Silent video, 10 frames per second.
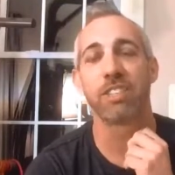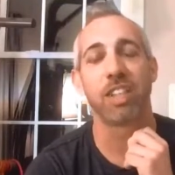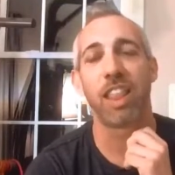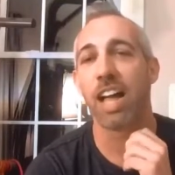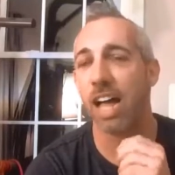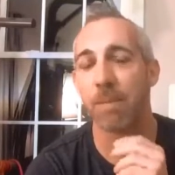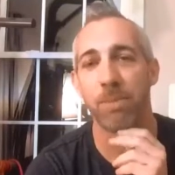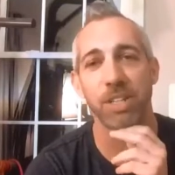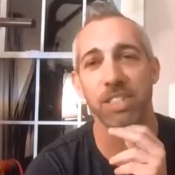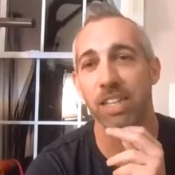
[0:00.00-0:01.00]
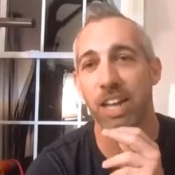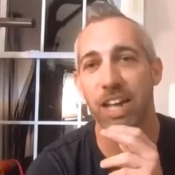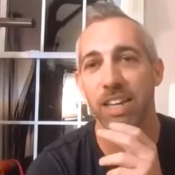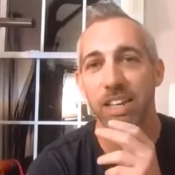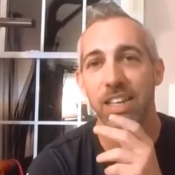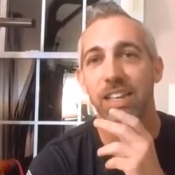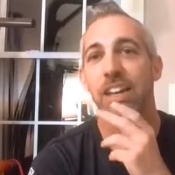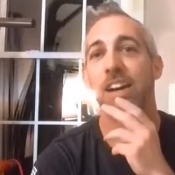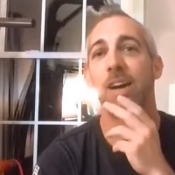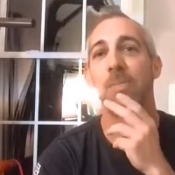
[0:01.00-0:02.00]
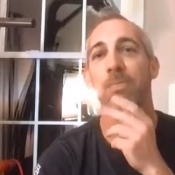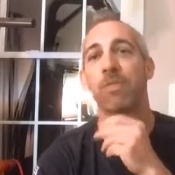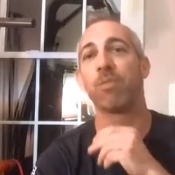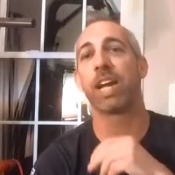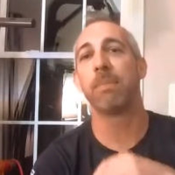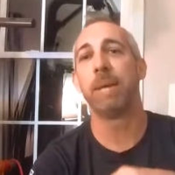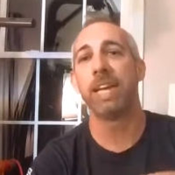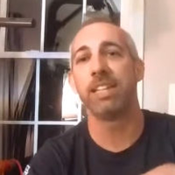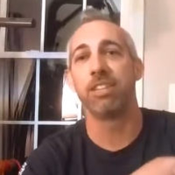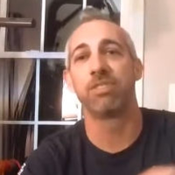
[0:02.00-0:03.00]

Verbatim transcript: There's a lot of books that I um, recommend.